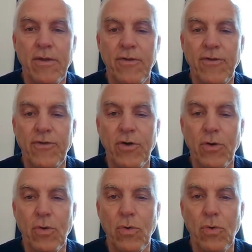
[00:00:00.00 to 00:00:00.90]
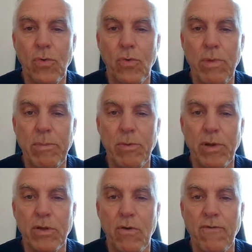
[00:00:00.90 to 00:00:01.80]
So maybe
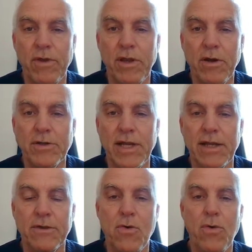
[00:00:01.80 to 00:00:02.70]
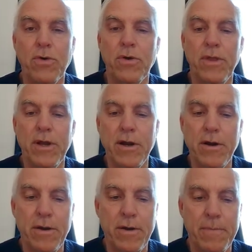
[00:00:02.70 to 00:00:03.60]
we'll go over here and take the corner
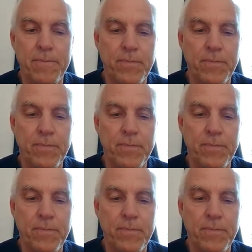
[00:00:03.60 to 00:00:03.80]
there.